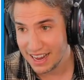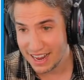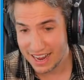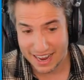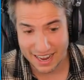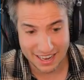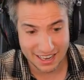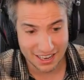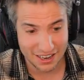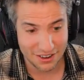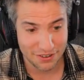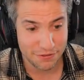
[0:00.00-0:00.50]

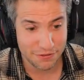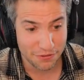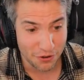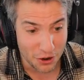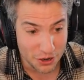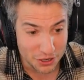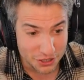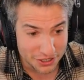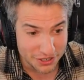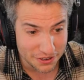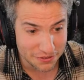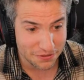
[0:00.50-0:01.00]
And at
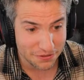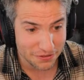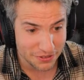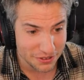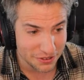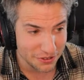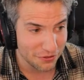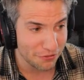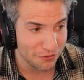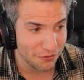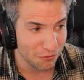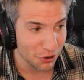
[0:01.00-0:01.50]
first,
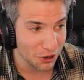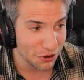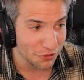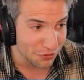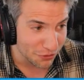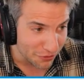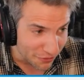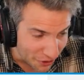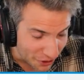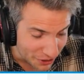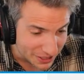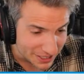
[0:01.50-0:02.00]
for the
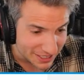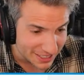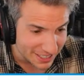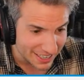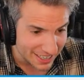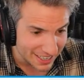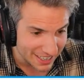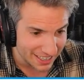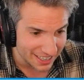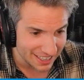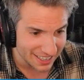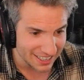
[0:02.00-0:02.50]
first
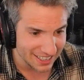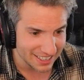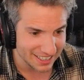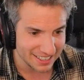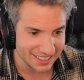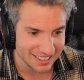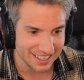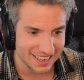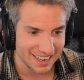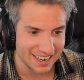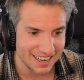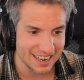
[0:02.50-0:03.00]
thing
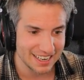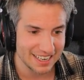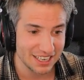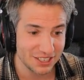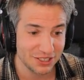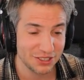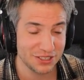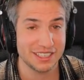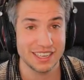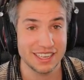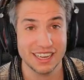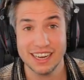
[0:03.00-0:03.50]
that I need
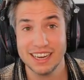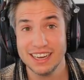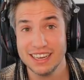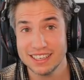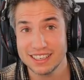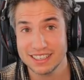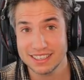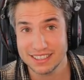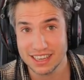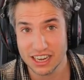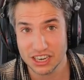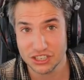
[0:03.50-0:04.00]
to say in
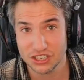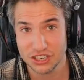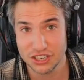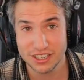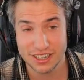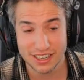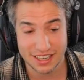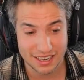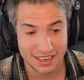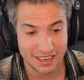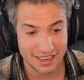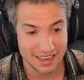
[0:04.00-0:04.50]
this
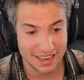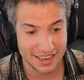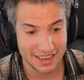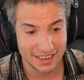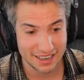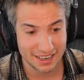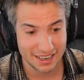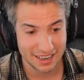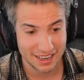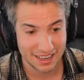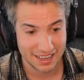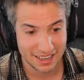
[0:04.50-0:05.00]
session,
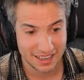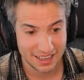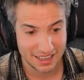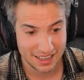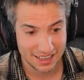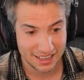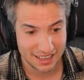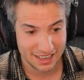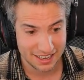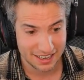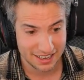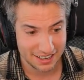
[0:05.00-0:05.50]
and
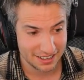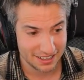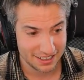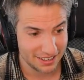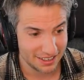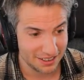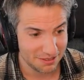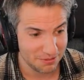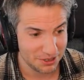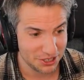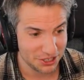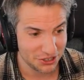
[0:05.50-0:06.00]

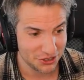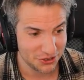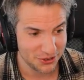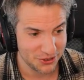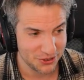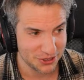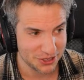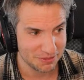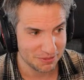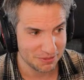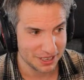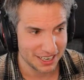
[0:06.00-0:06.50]
let me show
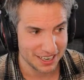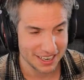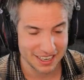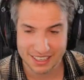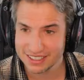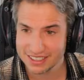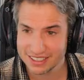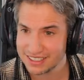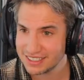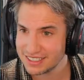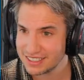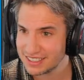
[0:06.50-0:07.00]
you something
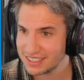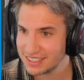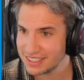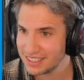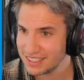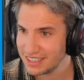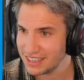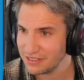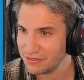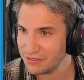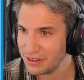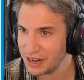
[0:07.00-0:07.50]
else.
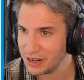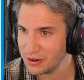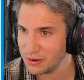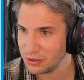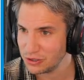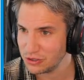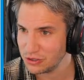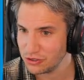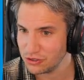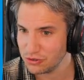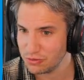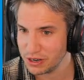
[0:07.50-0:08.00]
If I go
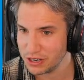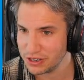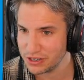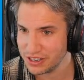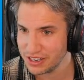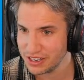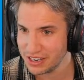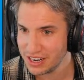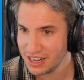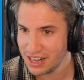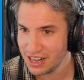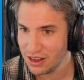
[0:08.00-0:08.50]
to
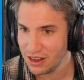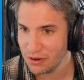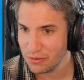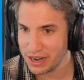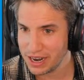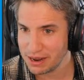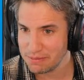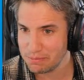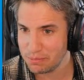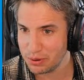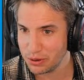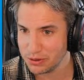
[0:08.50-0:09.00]
Twitter, when
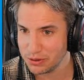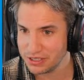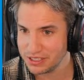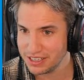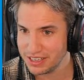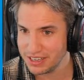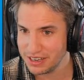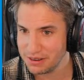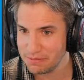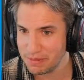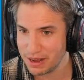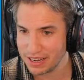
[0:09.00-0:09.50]
I
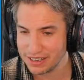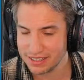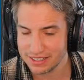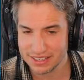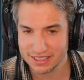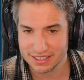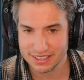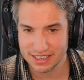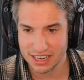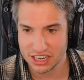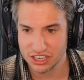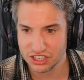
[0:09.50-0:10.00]
posted about
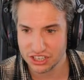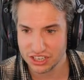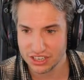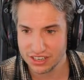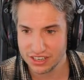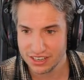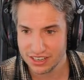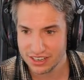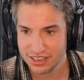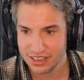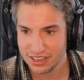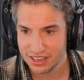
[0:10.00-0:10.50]
this
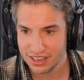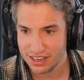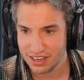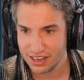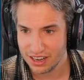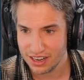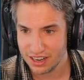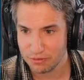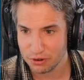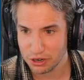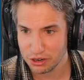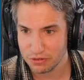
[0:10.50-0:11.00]
session,
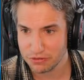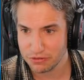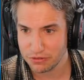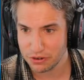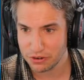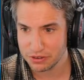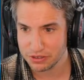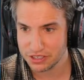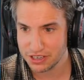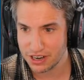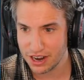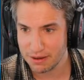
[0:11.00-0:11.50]
one of the
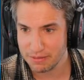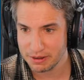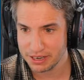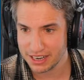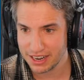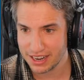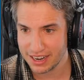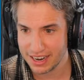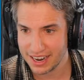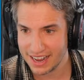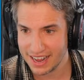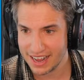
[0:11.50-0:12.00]
first comment
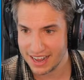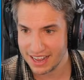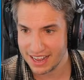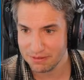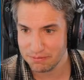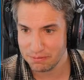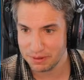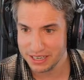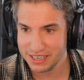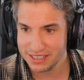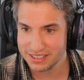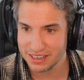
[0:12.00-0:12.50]
I
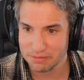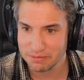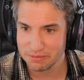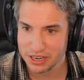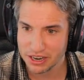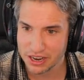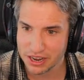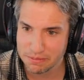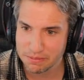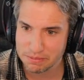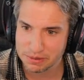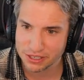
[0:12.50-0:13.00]
had, please tell me
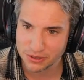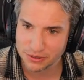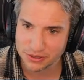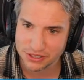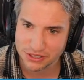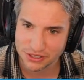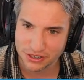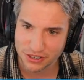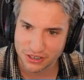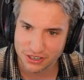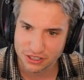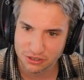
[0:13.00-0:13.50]
the episode
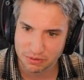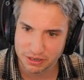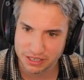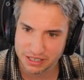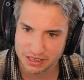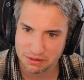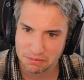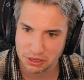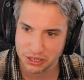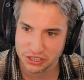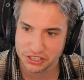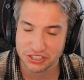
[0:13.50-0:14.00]
starts with
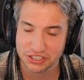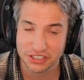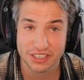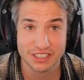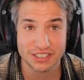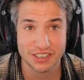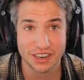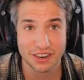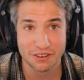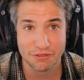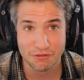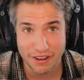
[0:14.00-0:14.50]
demolition
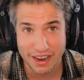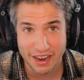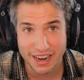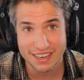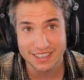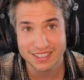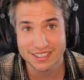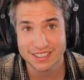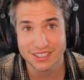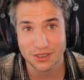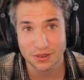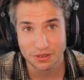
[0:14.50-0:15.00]
is not a
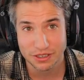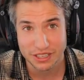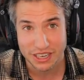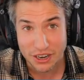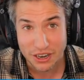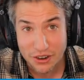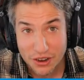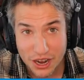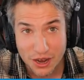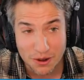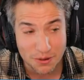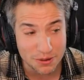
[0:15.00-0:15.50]
phase. So
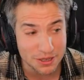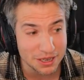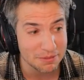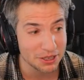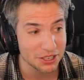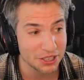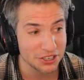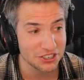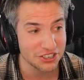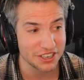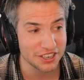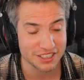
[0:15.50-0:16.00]
there you go,
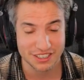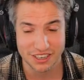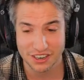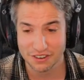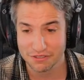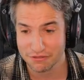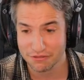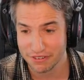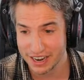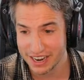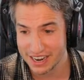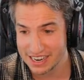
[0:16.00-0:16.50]
demolition is not a
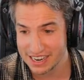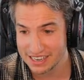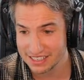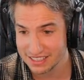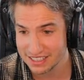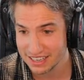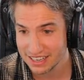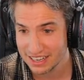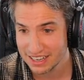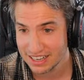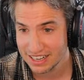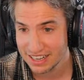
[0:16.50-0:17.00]
phase.
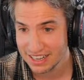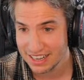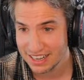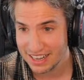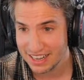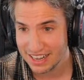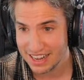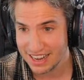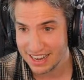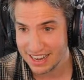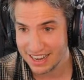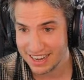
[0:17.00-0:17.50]

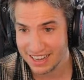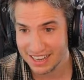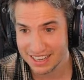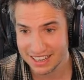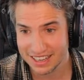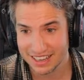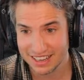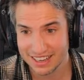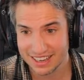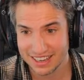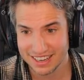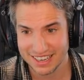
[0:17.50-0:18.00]

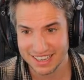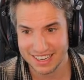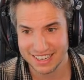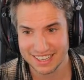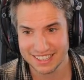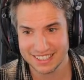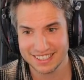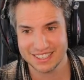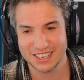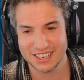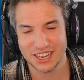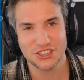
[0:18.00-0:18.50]
And
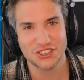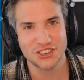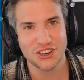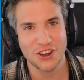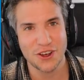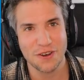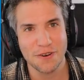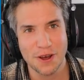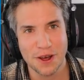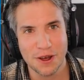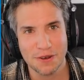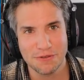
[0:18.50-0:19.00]
it's such
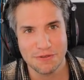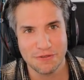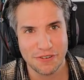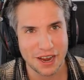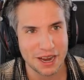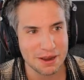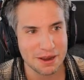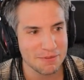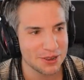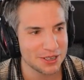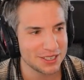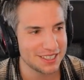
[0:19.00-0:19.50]
a
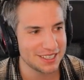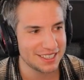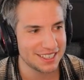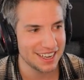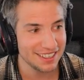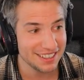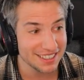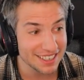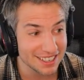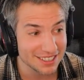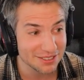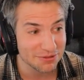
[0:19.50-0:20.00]
famous
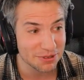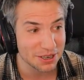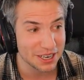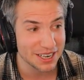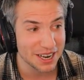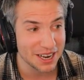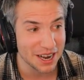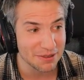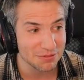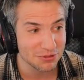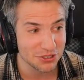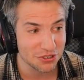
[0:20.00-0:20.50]
sentence when
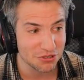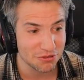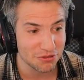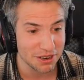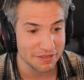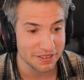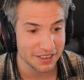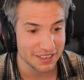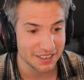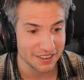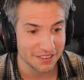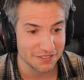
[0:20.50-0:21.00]
it comes to Revit